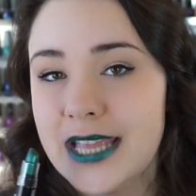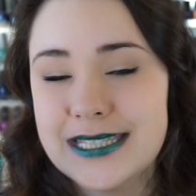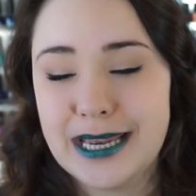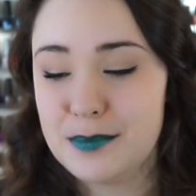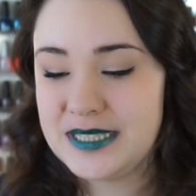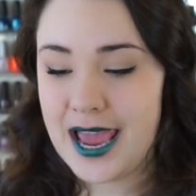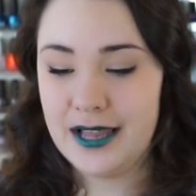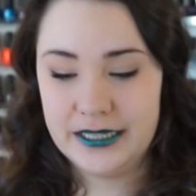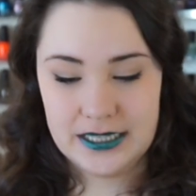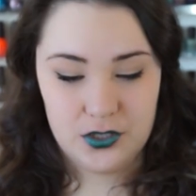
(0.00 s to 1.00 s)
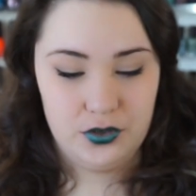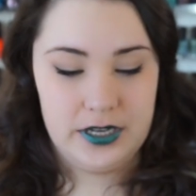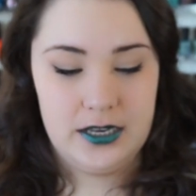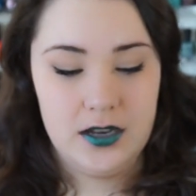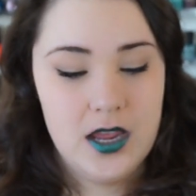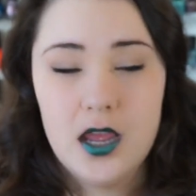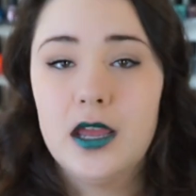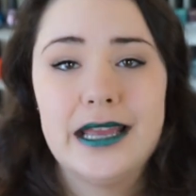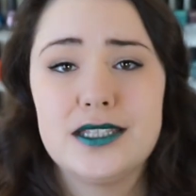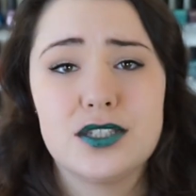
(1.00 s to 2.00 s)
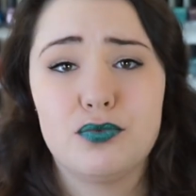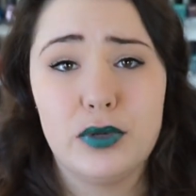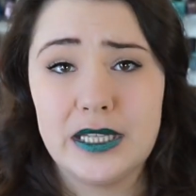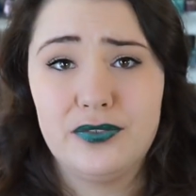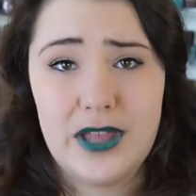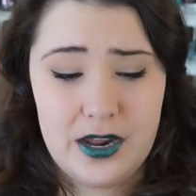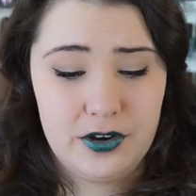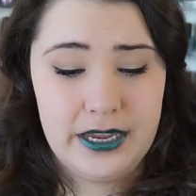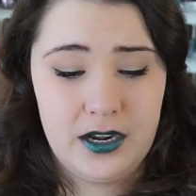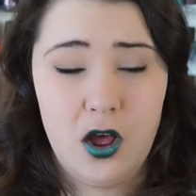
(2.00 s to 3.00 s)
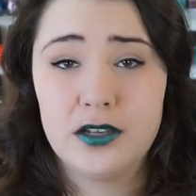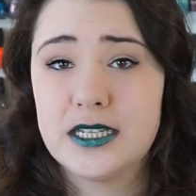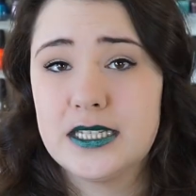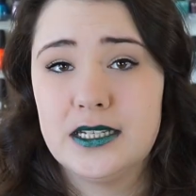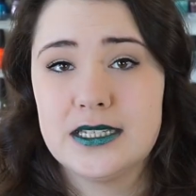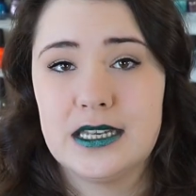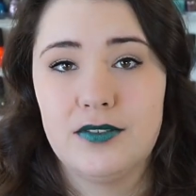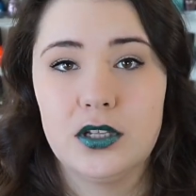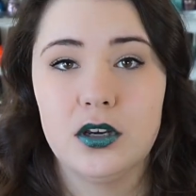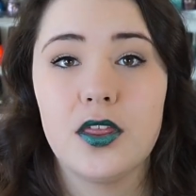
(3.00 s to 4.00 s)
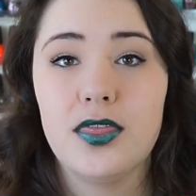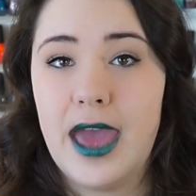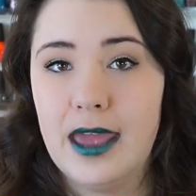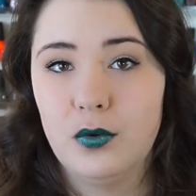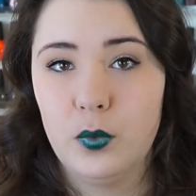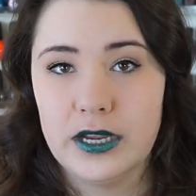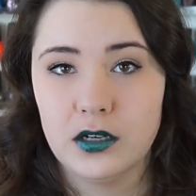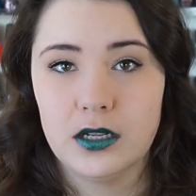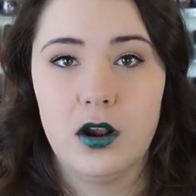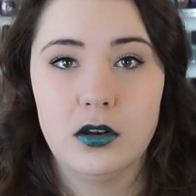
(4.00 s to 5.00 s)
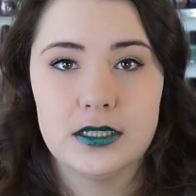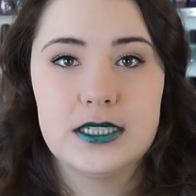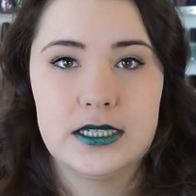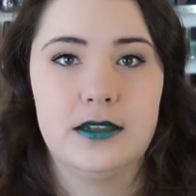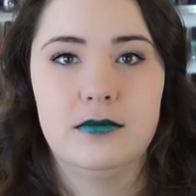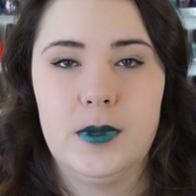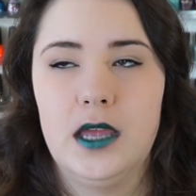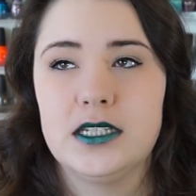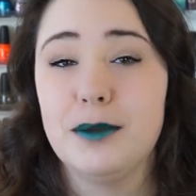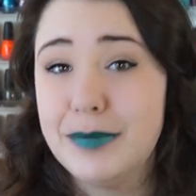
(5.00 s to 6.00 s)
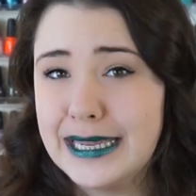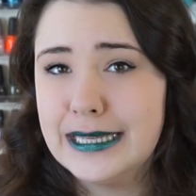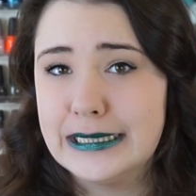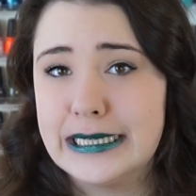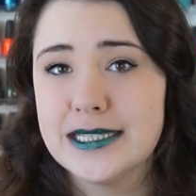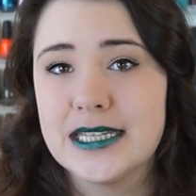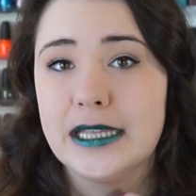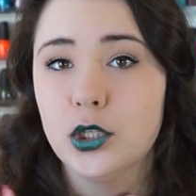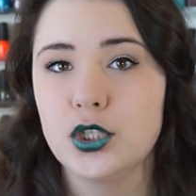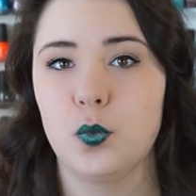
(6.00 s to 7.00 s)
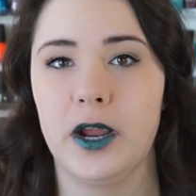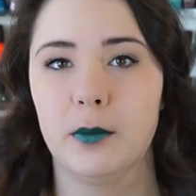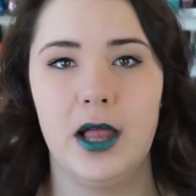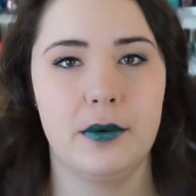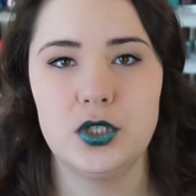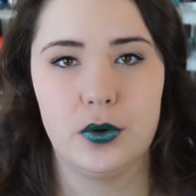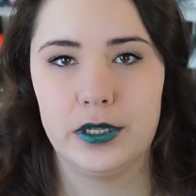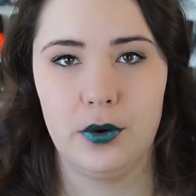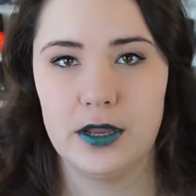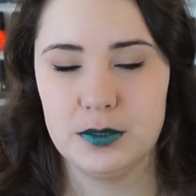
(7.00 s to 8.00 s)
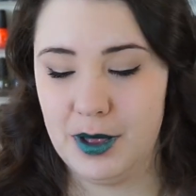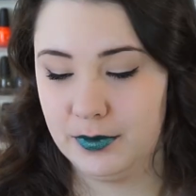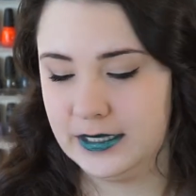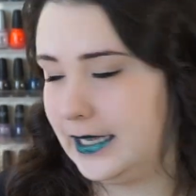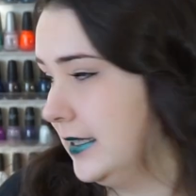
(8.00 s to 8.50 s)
It's like a metallic green. It's really flattering, and honestly doesn't even look that weird. It honestly, to me at least, it looks wearable. I would totally go out to public